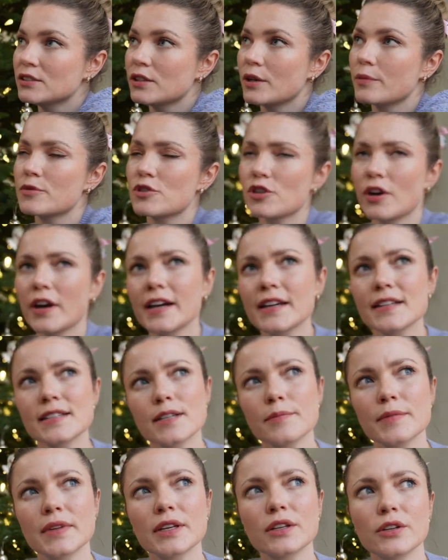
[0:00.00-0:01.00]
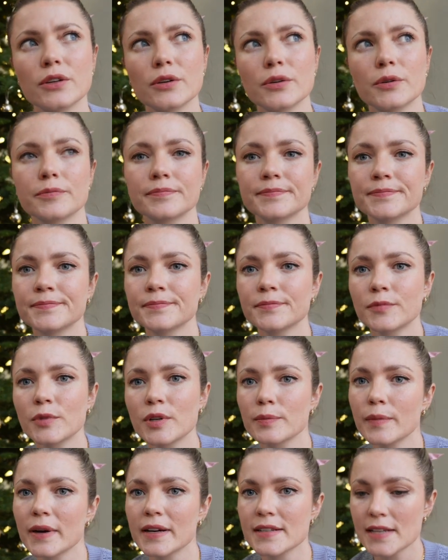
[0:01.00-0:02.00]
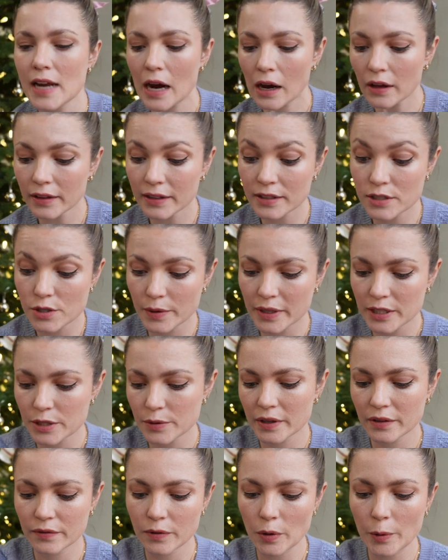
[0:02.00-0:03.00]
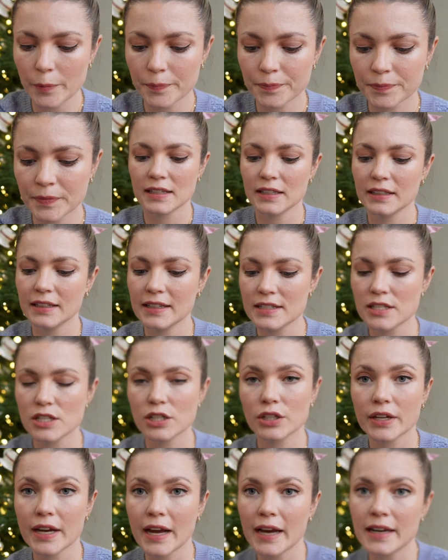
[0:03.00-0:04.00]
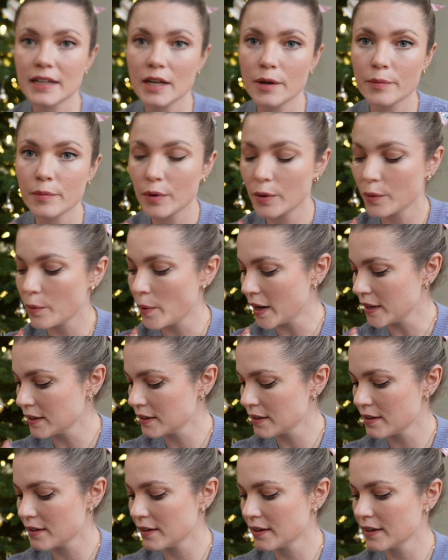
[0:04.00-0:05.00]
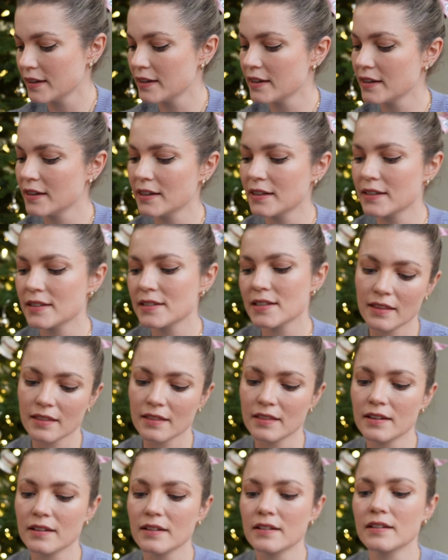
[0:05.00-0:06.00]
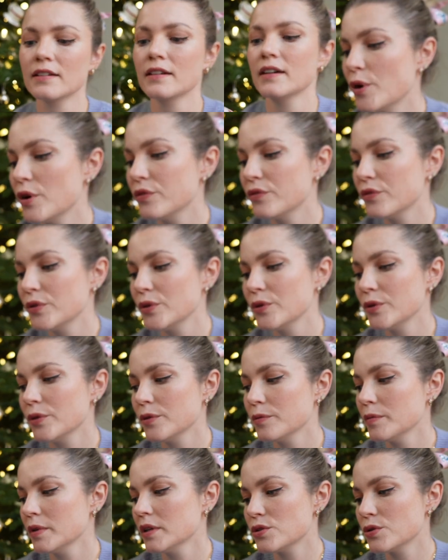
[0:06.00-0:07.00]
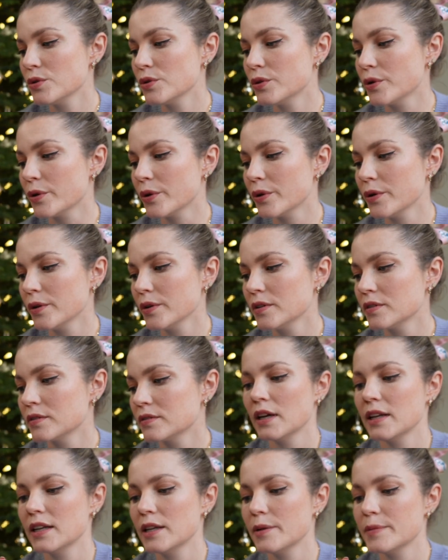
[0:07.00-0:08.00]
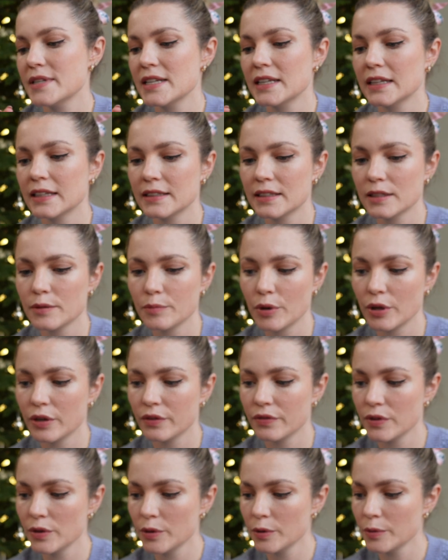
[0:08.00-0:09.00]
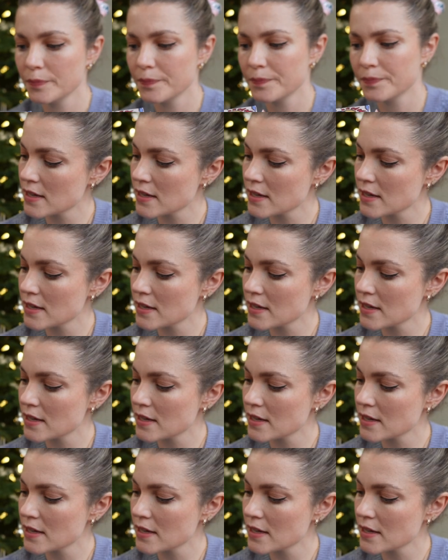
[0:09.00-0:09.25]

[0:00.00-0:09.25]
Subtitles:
I'm trying something new with my style in 2024. Let's look at number one. It is the Parfum Tudor Liberty London perfume.